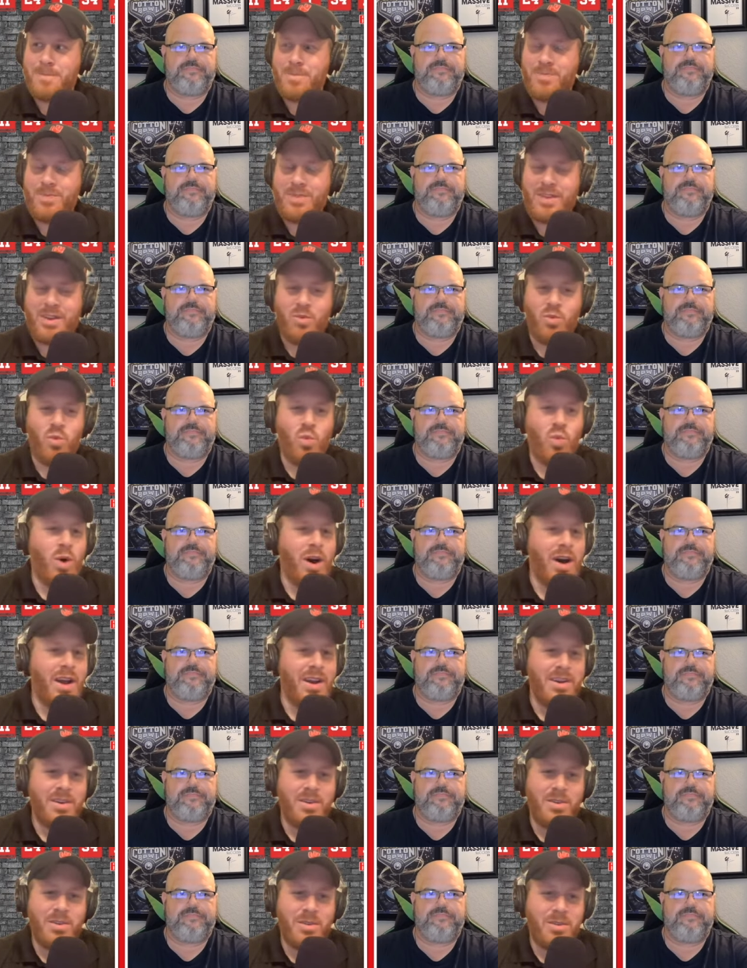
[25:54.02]

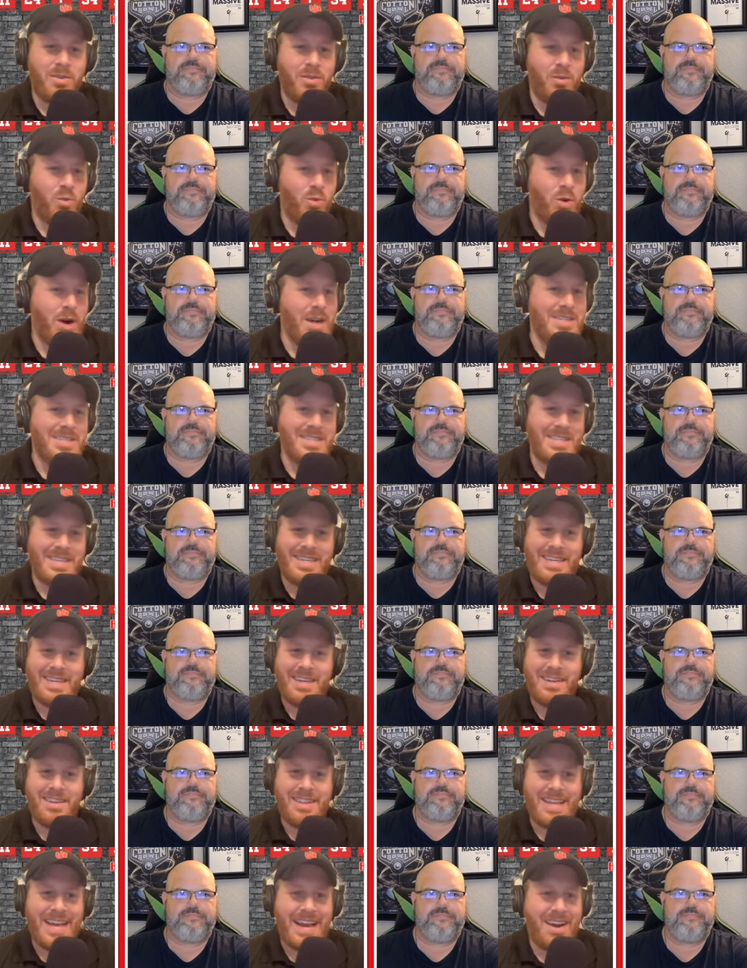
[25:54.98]
Speaker 1: What's the
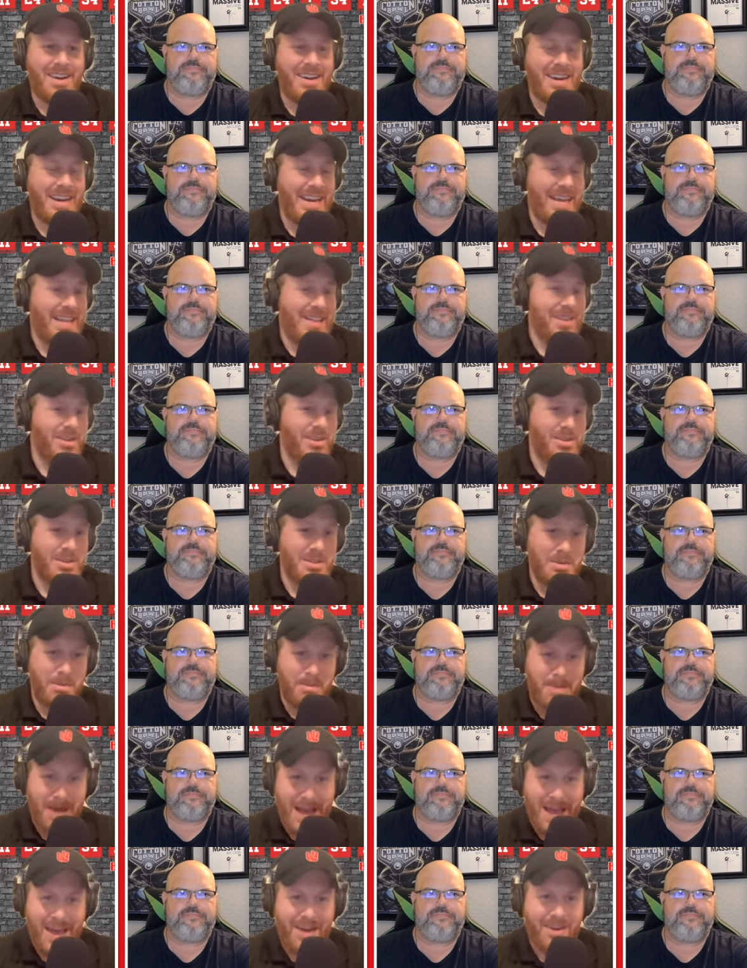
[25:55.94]
deal there? Did he lose a
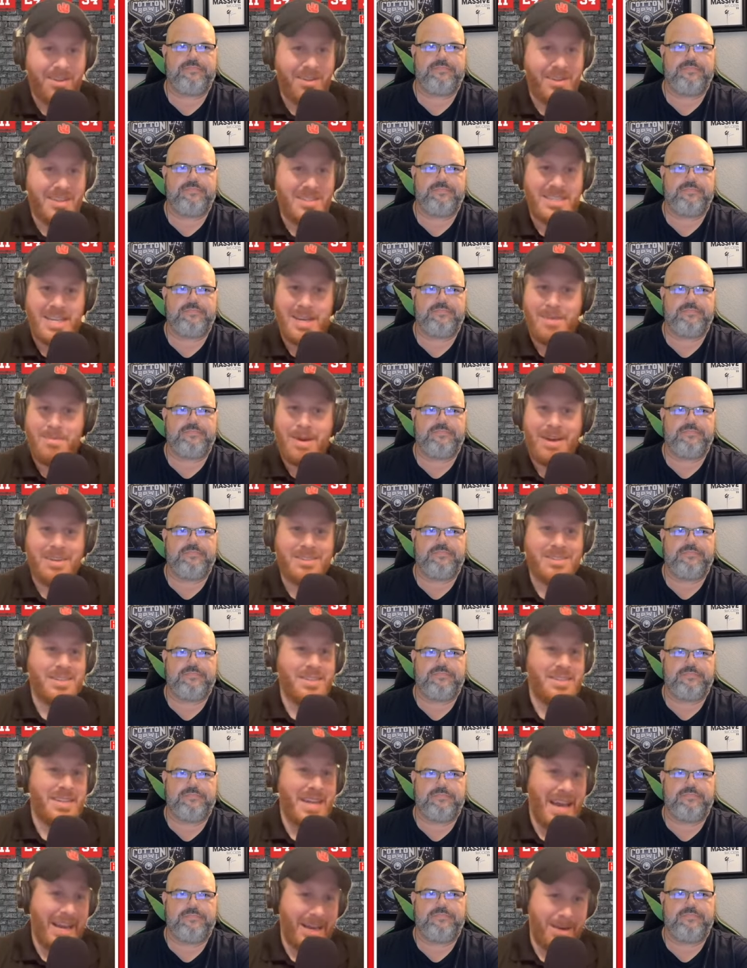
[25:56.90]
battle? Is he about
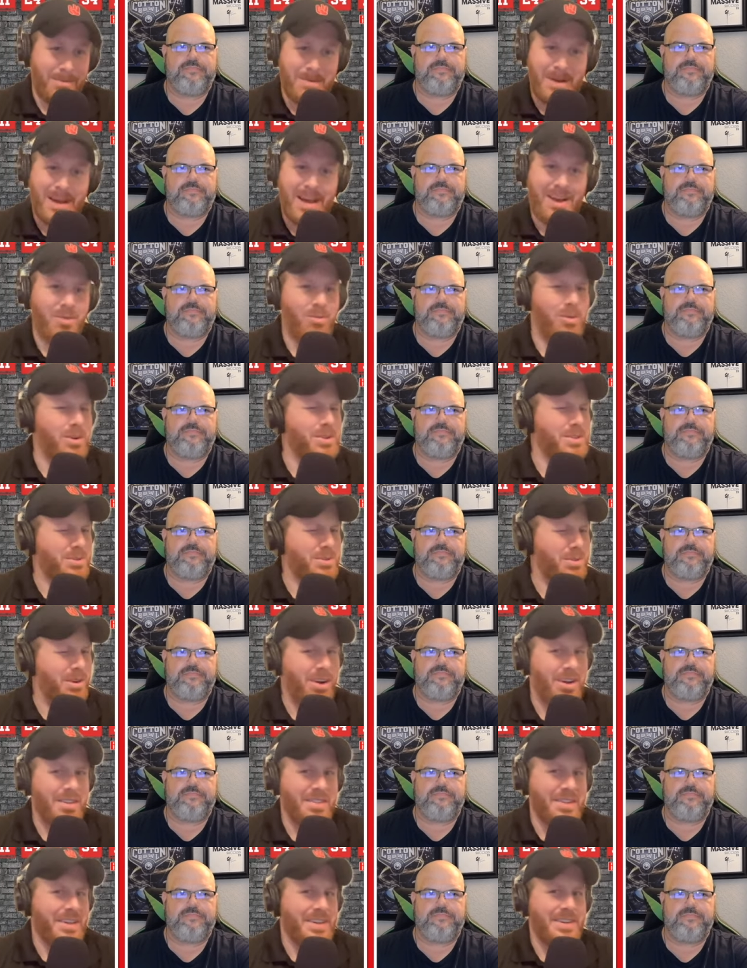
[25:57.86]
to take a battle? What's going
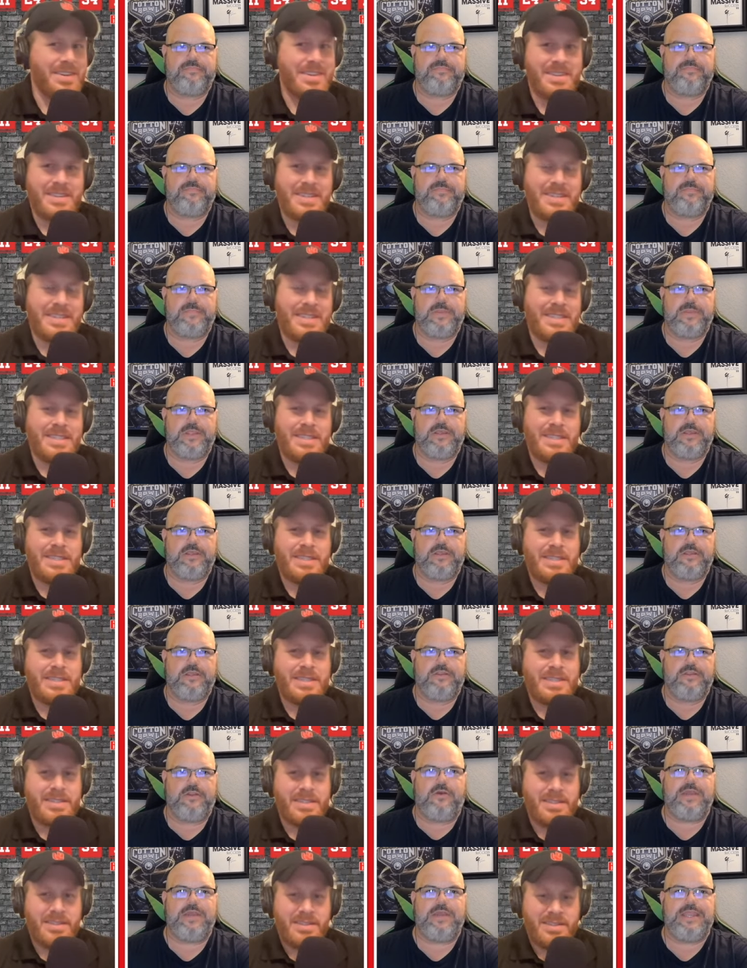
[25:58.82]
on there?
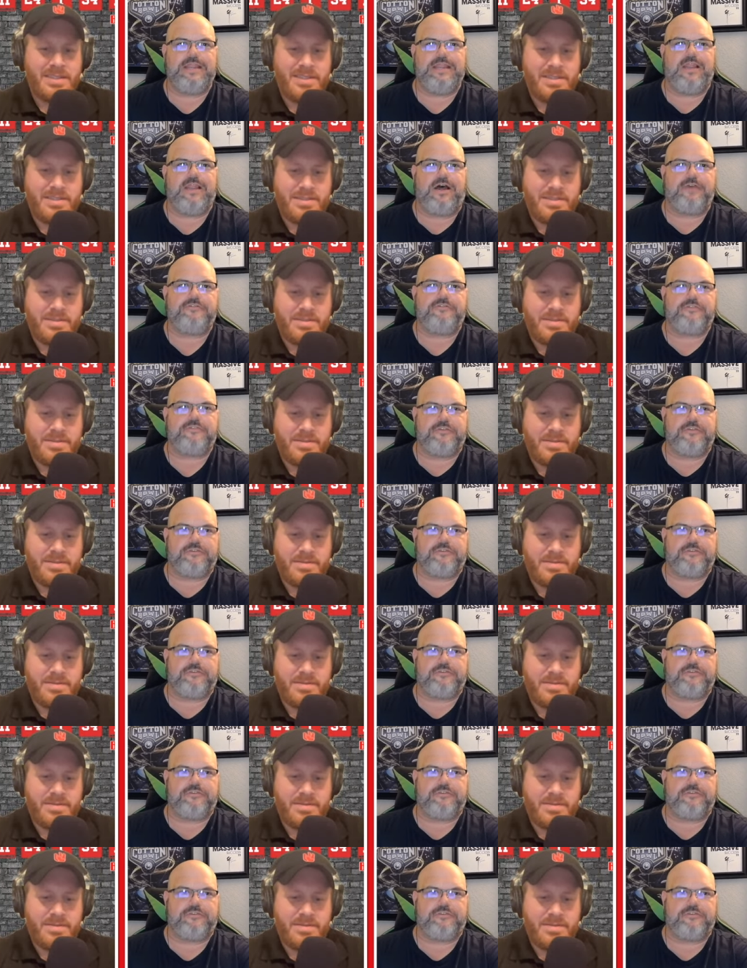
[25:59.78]
Speaker 2: No, he lost the